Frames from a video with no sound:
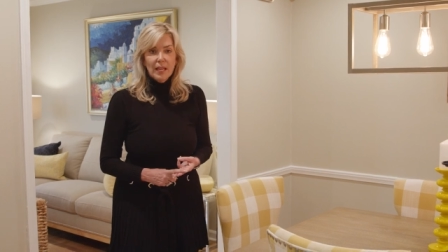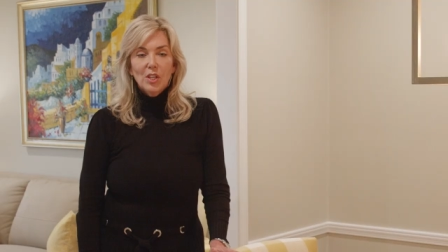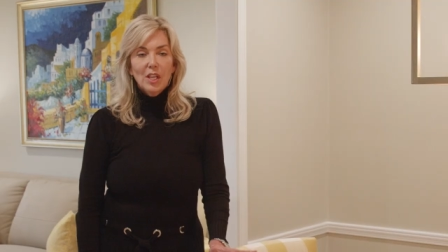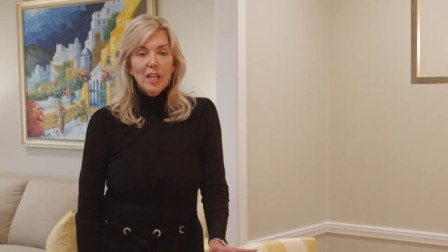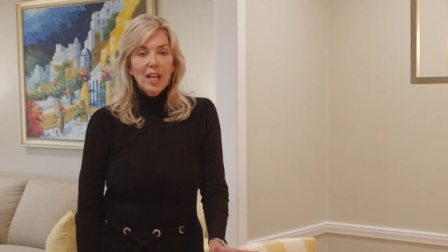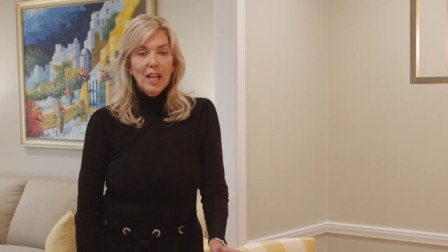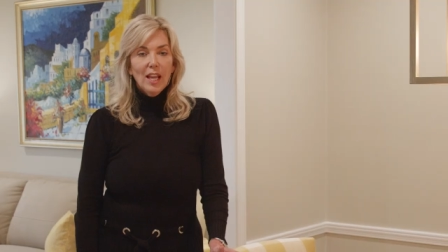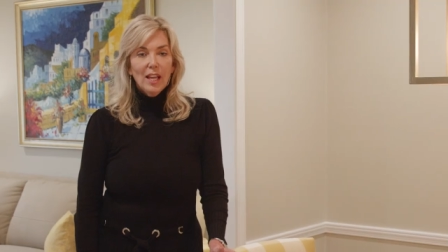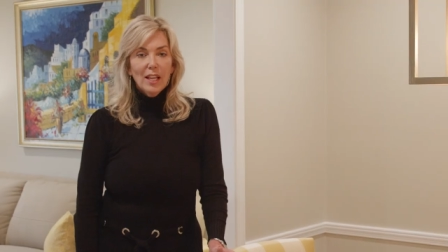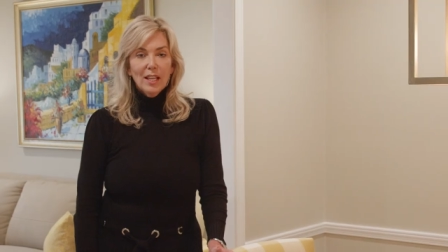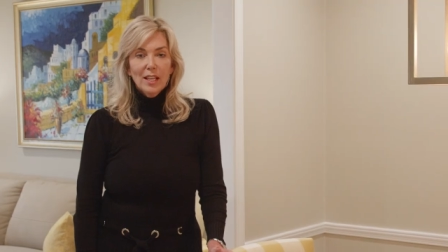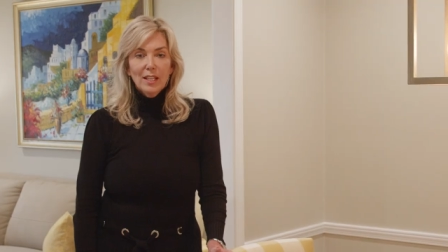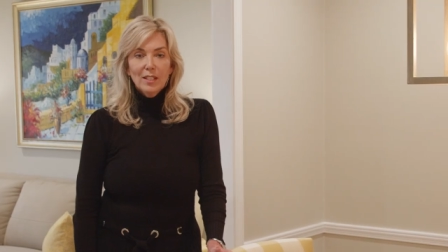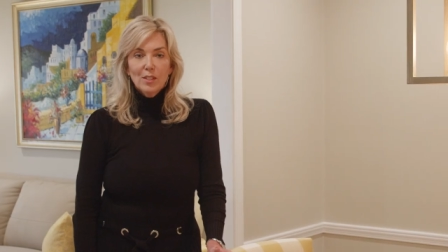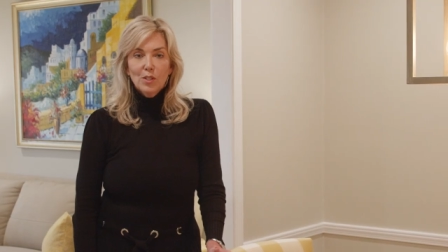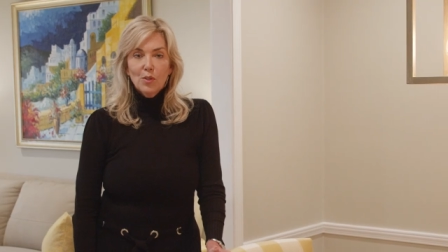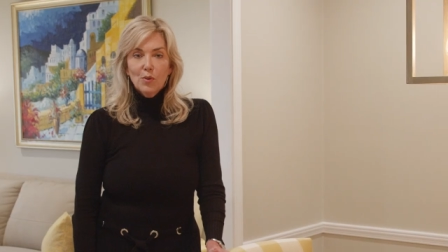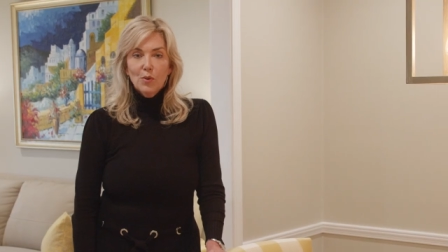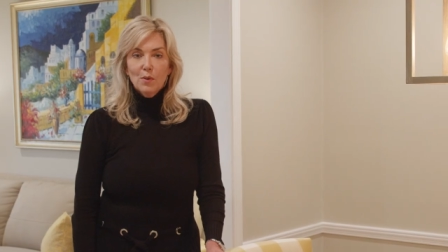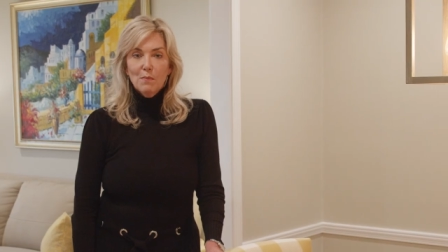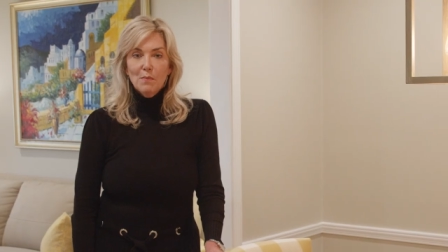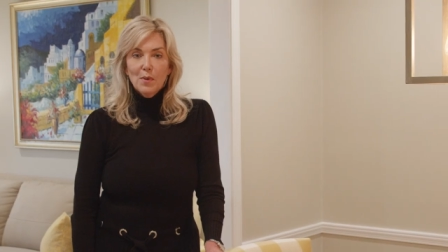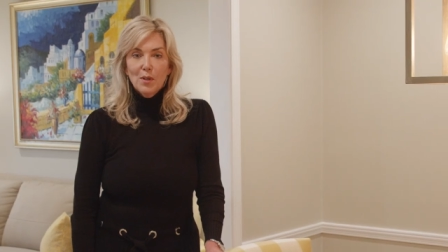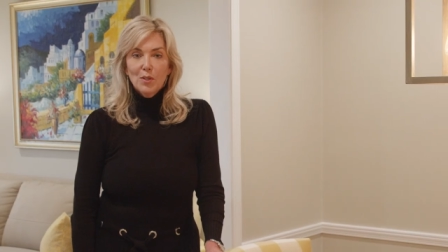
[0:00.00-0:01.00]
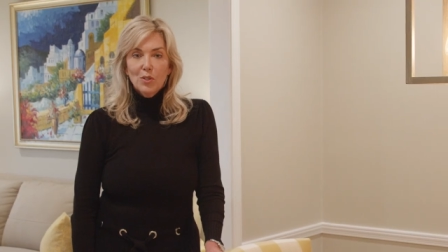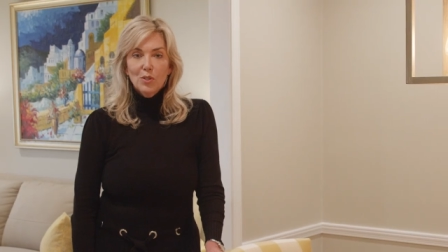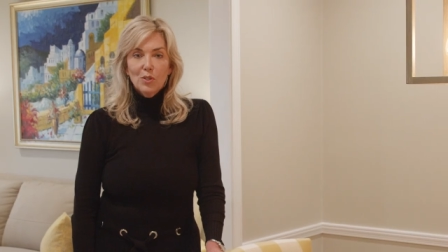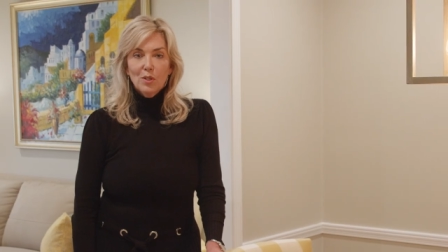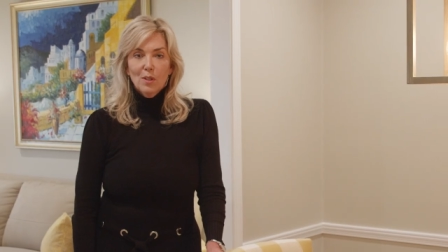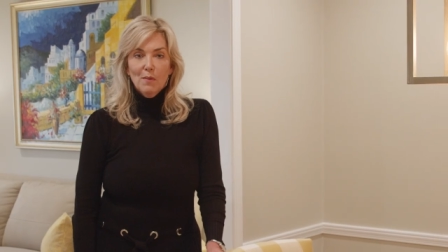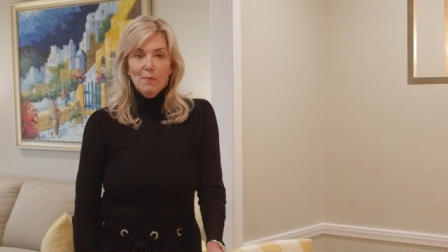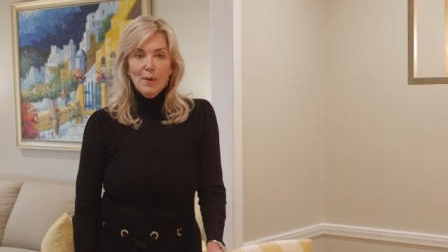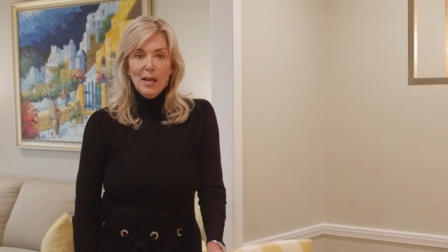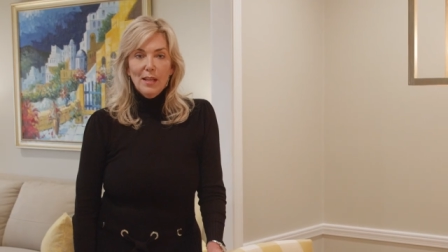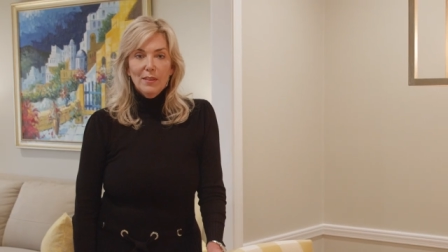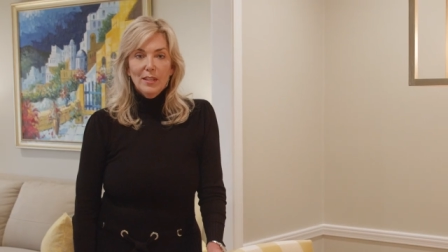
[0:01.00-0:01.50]
You can't get too
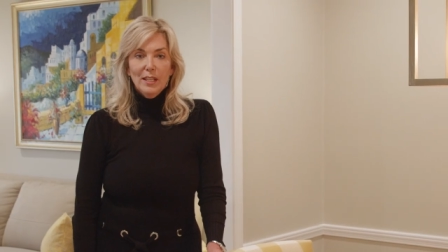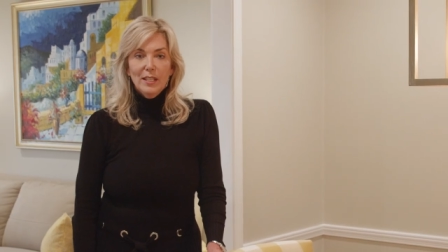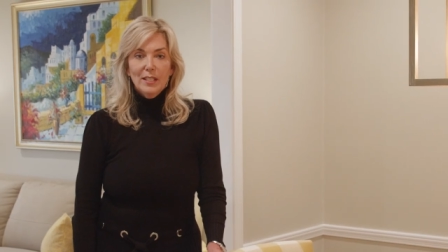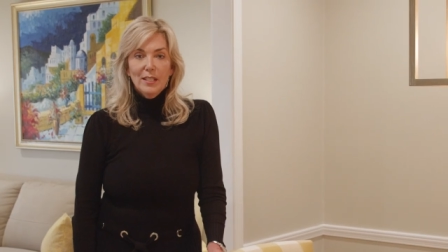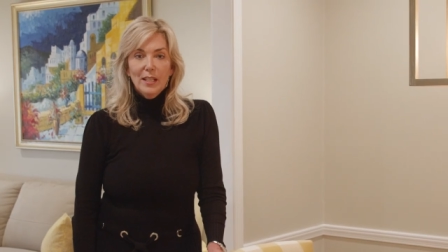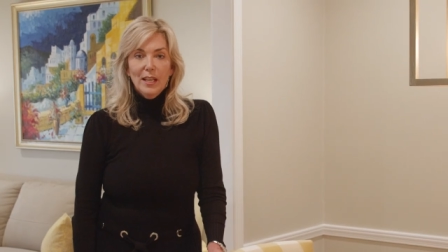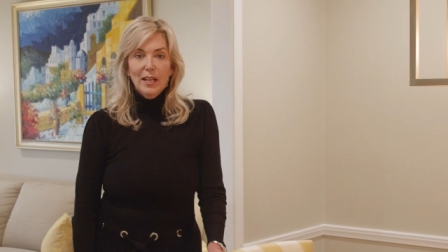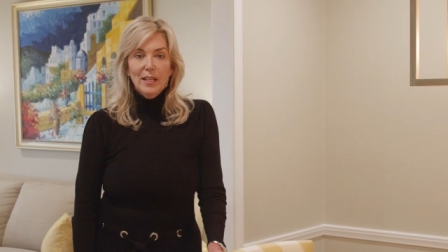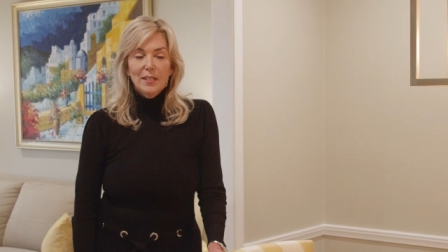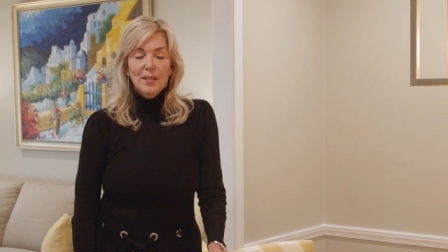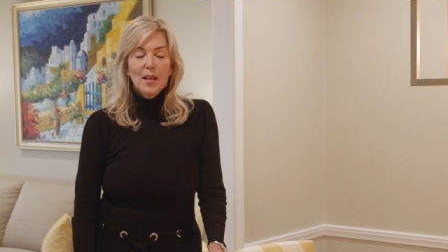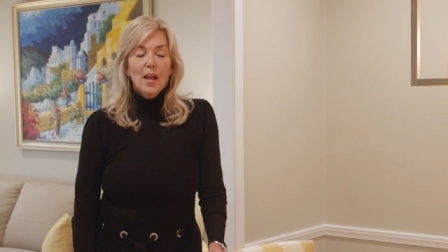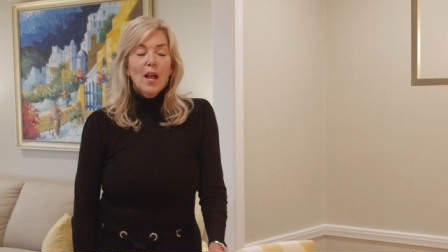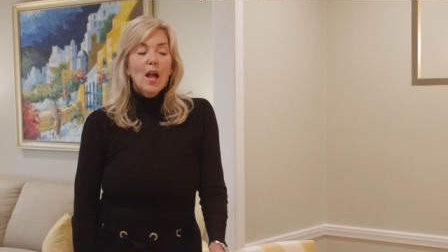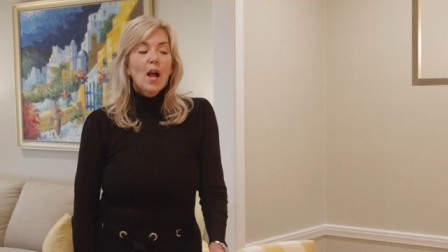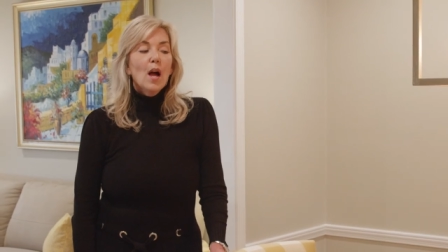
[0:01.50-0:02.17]
emotional about these things.